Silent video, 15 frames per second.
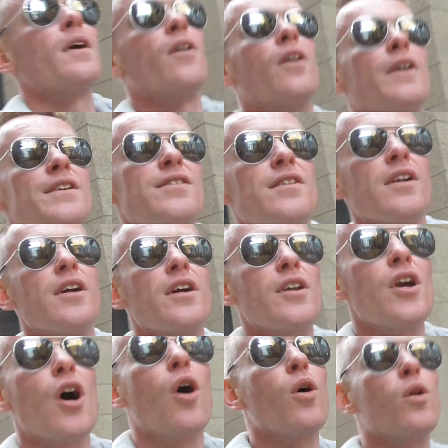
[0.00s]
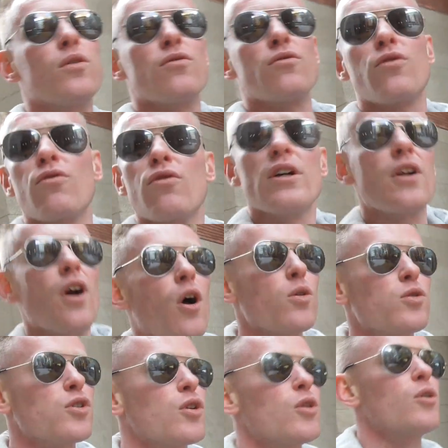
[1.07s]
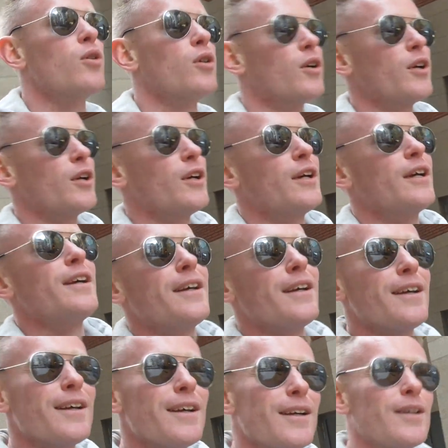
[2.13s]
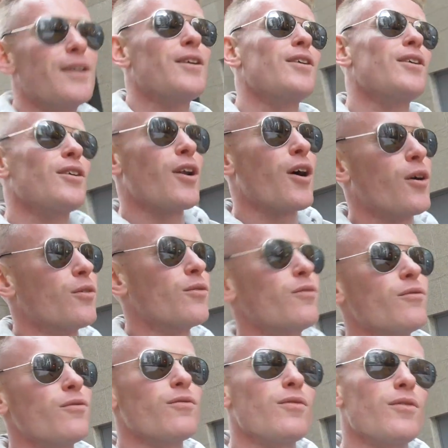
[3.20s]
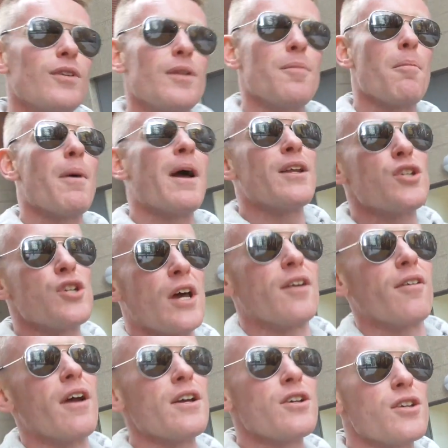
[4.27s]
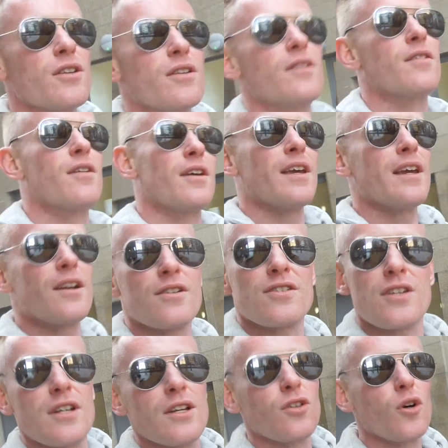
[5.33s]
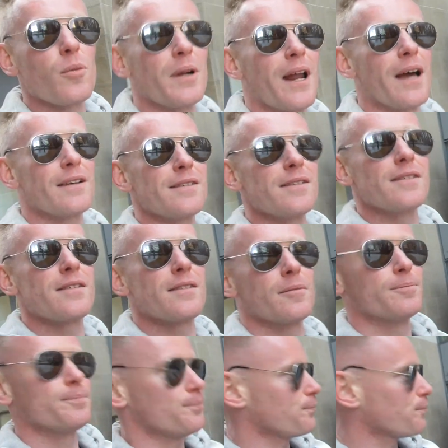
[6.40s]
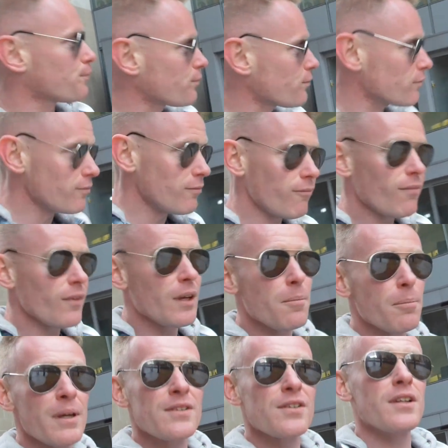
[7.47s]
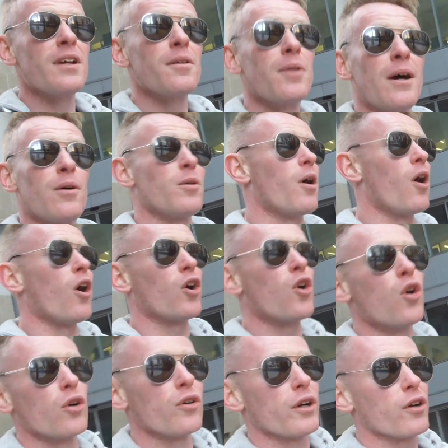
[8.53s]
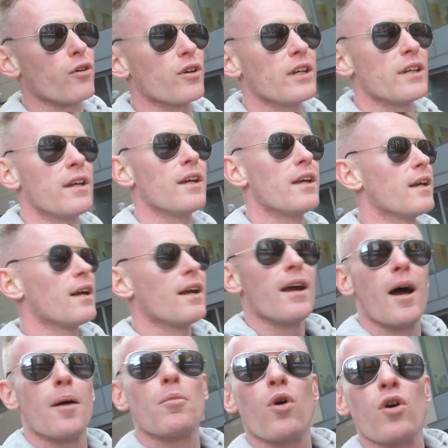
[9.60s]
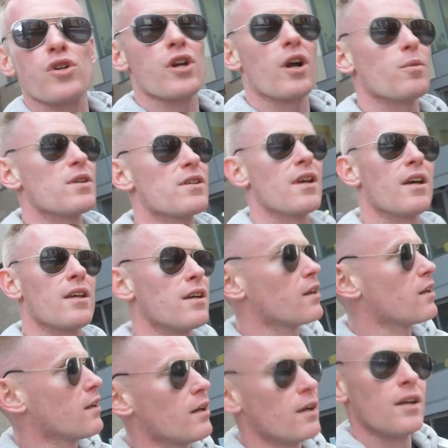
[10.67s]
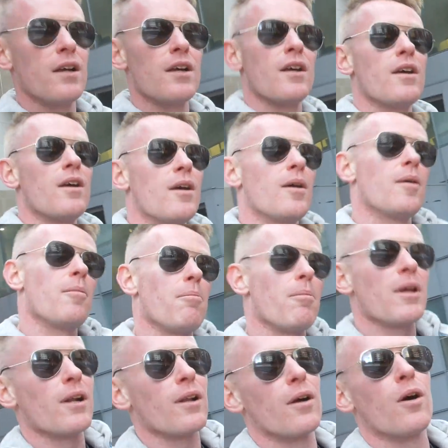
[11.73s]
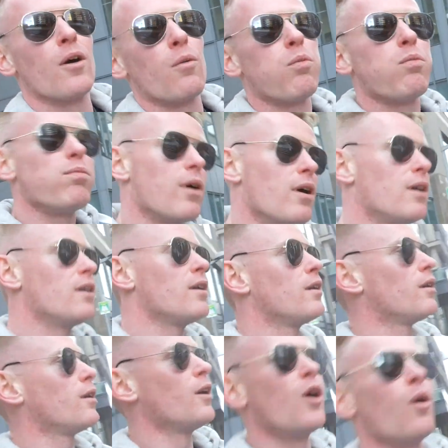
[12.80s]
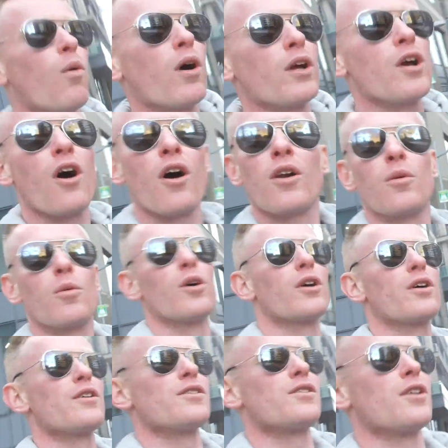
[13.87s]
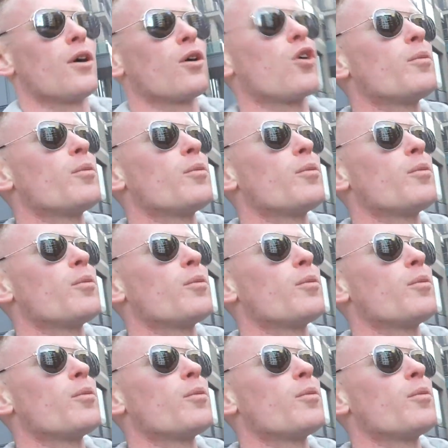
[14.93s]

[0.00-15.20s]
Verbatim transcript: Alright, you still hear the old, the real old school, you know, many generations inner city Dublin accents mixing in now with all colour and creed and more, shall we say, middle, uh, white collar workers, you know,